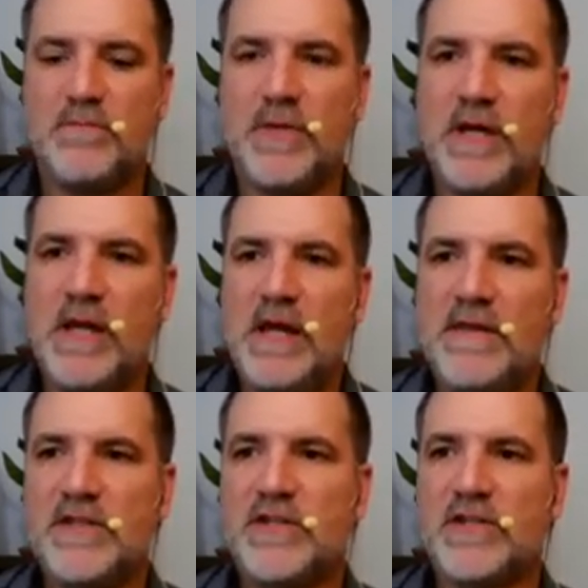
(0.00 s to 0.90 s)
but
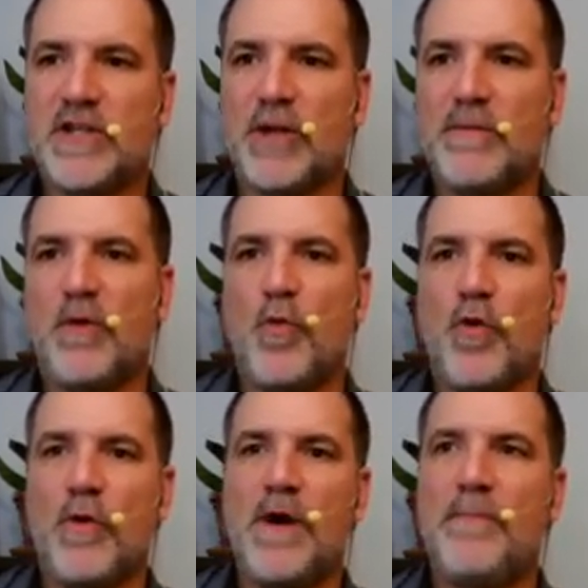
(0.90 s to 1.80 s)
that's just a little bit of
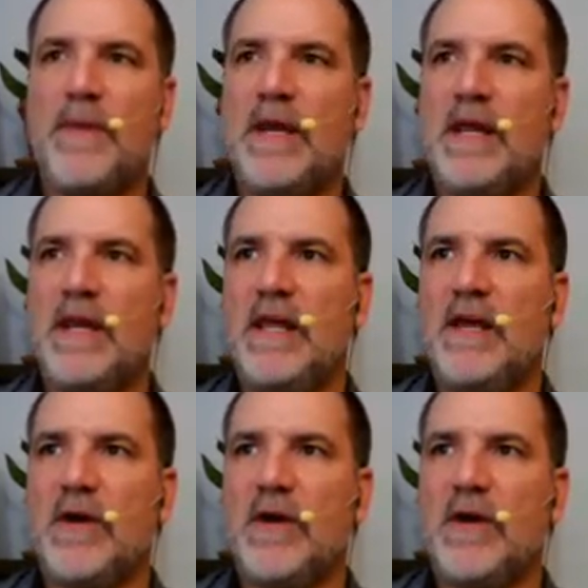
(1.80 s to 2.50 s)
warm up and you know,